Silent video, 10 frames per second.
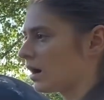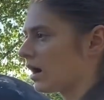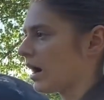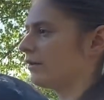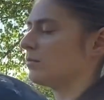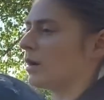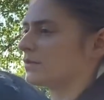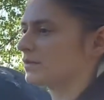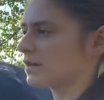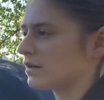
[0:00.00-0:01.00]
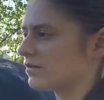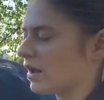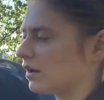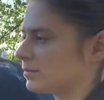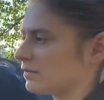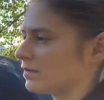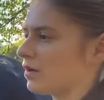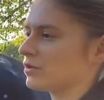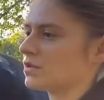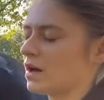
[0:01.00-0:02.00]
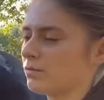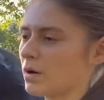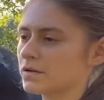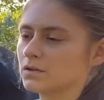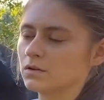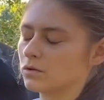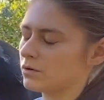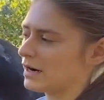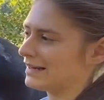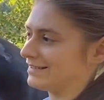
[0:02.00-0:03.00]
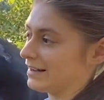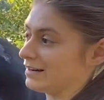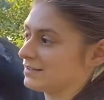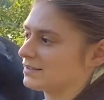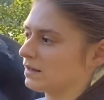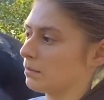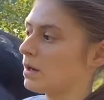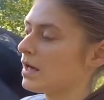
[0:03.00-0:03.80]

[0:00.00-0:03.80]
how the muscles are developed, if there's enough muscle or if there's some